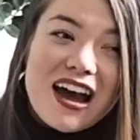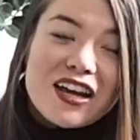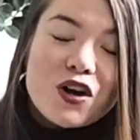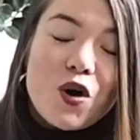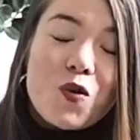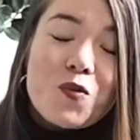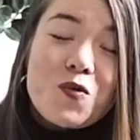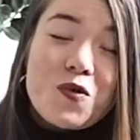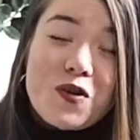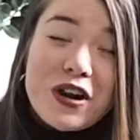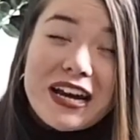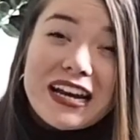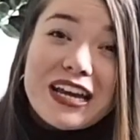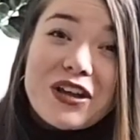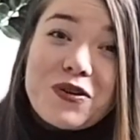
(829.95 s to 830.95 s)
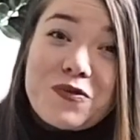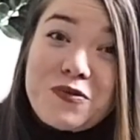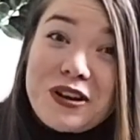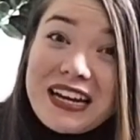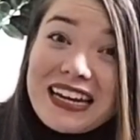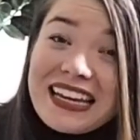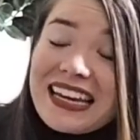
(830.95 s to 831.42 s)
I got
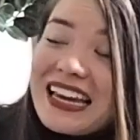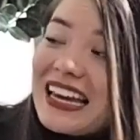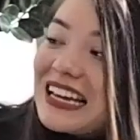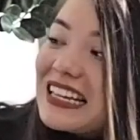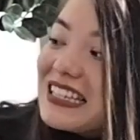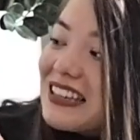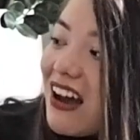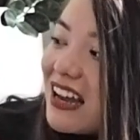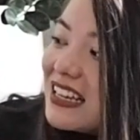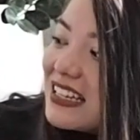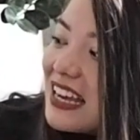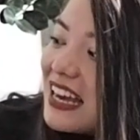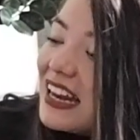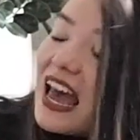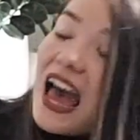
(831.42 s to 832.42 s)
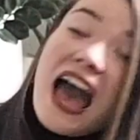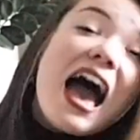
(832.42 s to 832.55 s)
really excited.